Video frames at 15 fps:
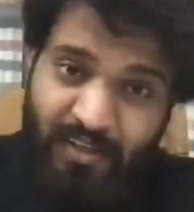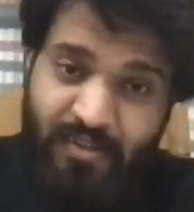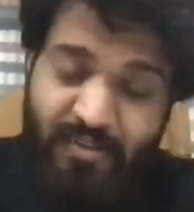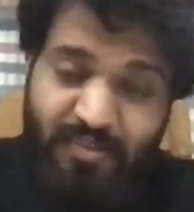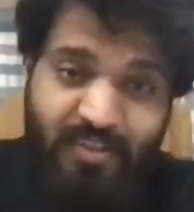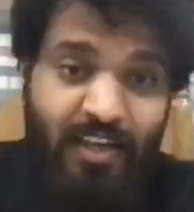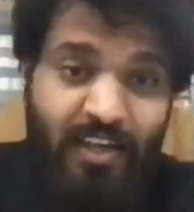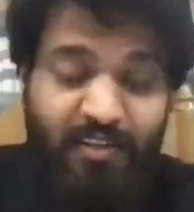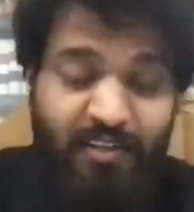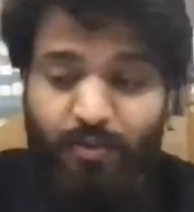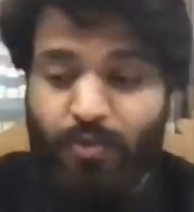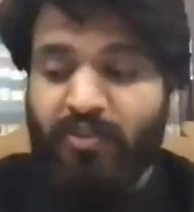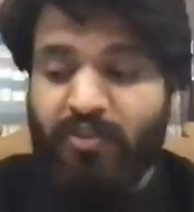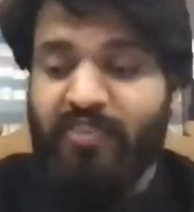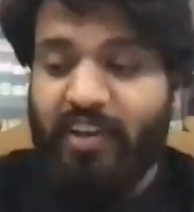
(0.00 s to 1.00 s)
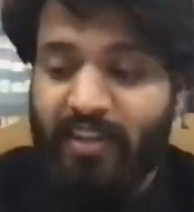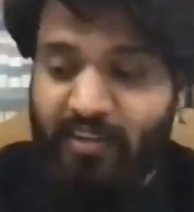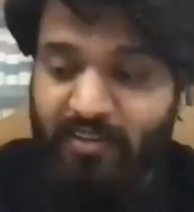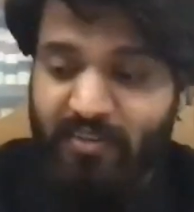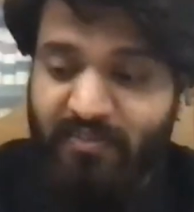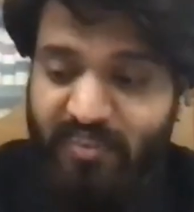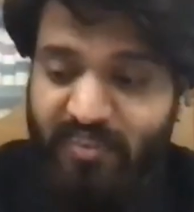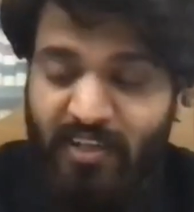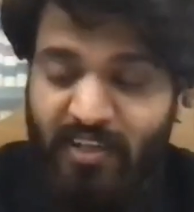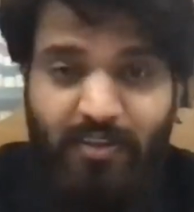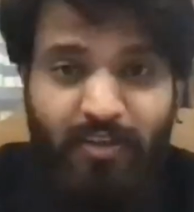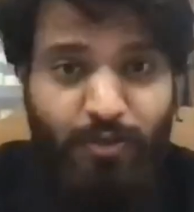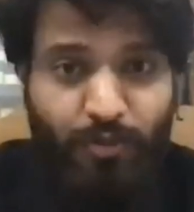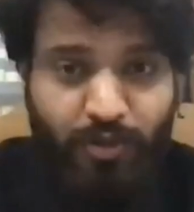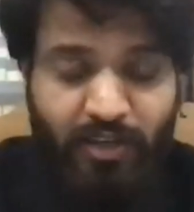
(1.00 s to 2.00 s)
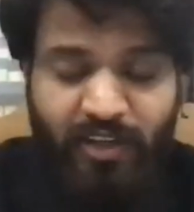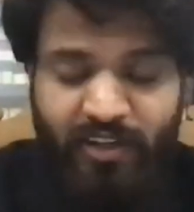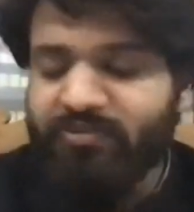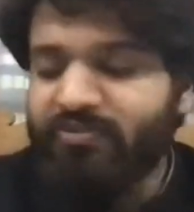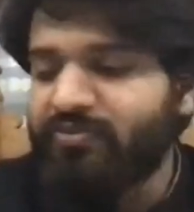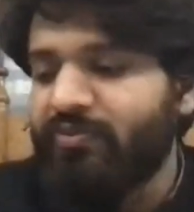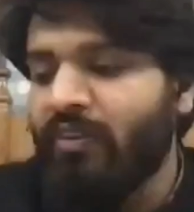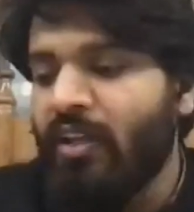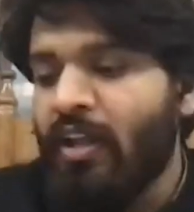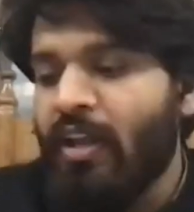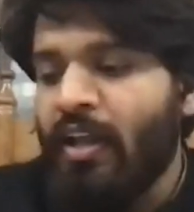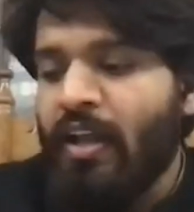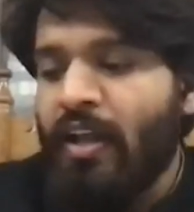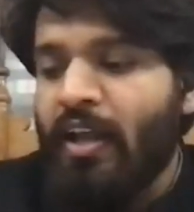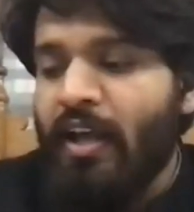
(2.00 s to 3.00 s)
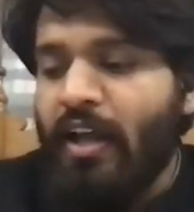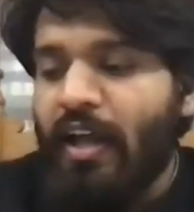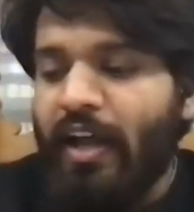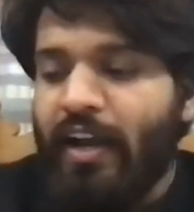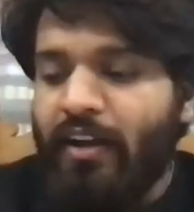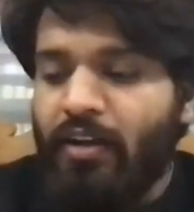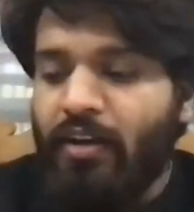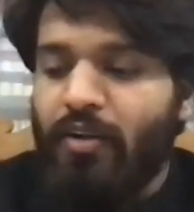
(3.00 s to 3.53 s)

see are they qualified enough, see are they good enough, and